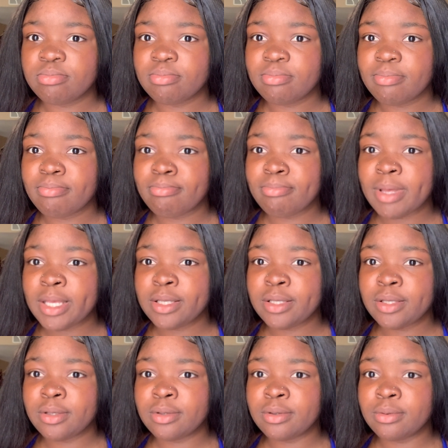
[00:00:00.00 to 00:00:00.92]

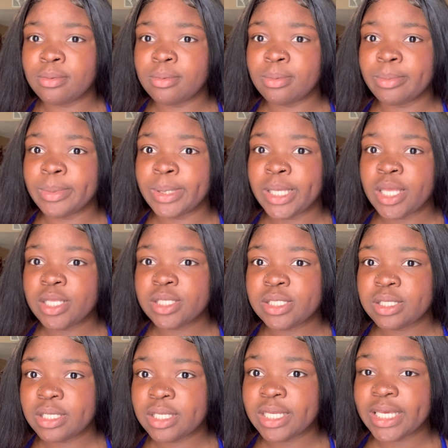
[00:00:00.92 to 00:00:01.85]
make you
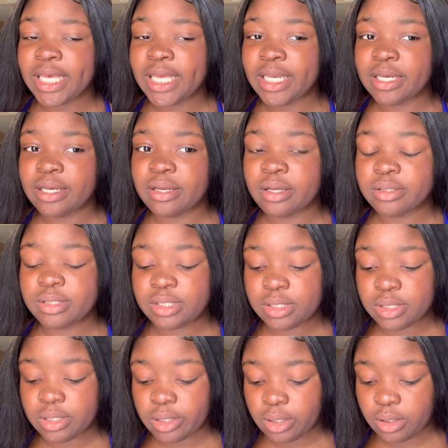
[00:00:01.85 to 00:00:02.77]
instantly get
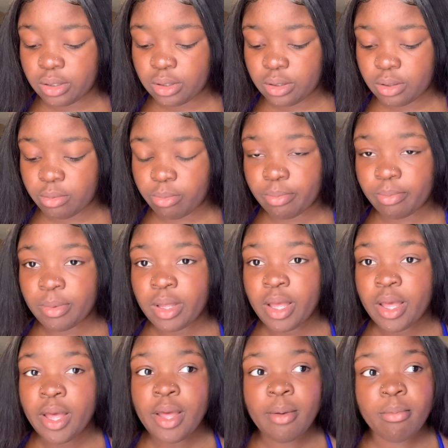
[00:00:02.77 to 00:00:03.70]
into
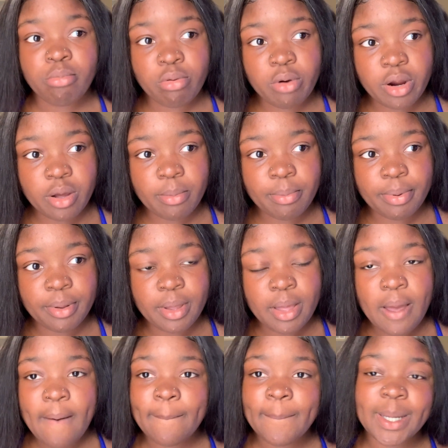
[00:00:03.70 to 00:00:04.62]
prep,
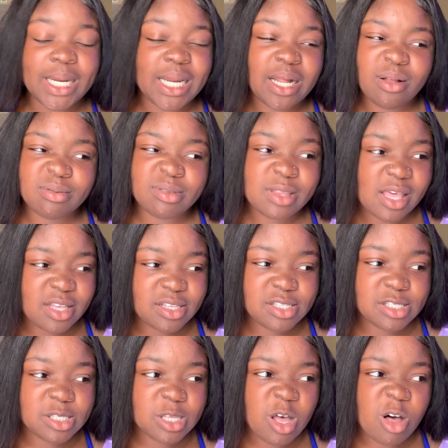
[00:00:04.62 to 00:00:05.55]
but I don't
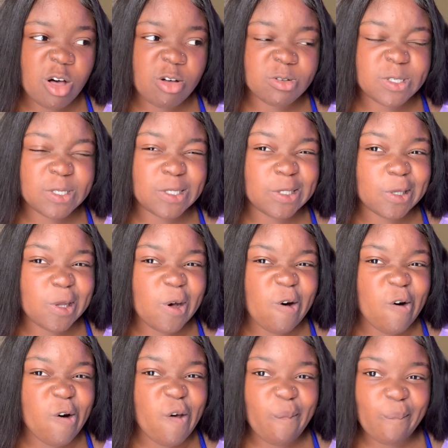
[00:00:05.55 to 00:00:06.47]
think so.
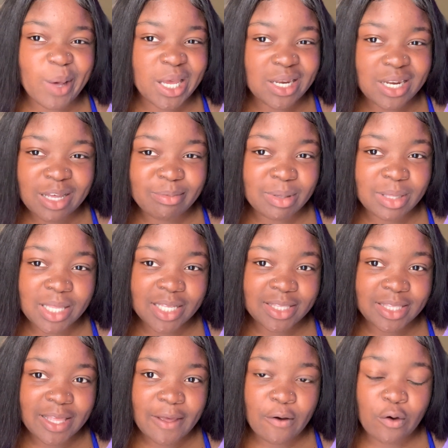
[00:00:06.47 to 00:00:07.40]
So it might not be
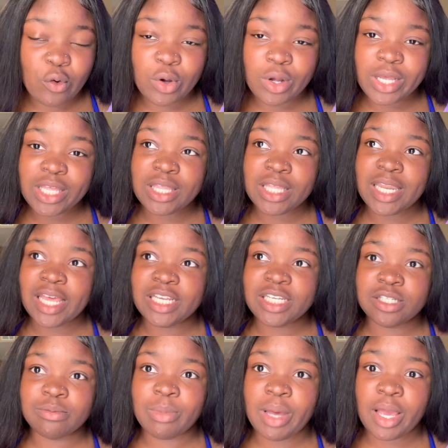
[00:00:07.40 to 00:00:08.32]
like that, or either they
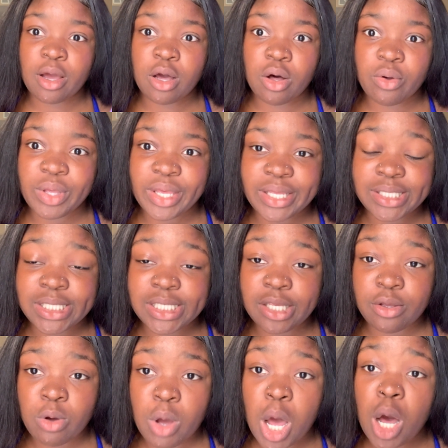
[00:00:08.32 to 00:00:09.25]
just might go ahead and
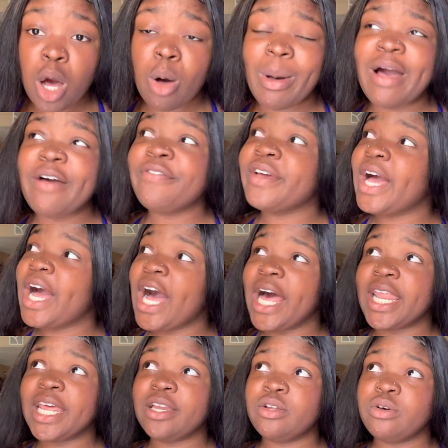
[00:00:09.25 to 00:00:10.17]
send you home. I forgot
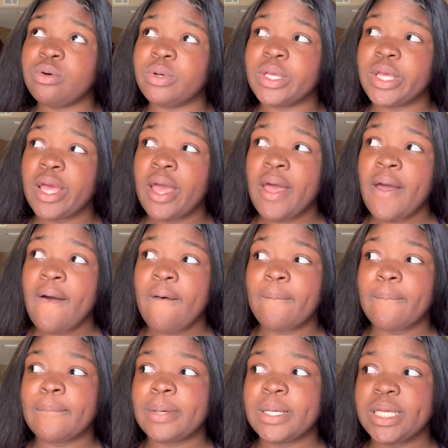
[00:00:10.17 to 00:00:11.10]
how they do it,
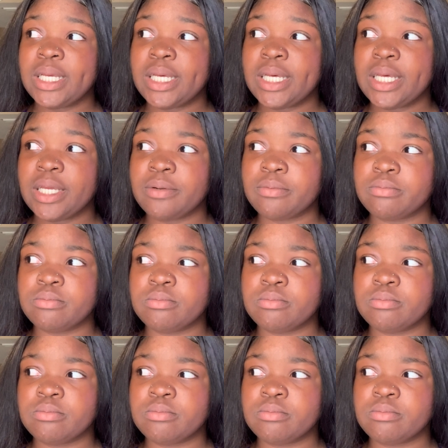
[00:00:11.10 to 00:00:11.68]
but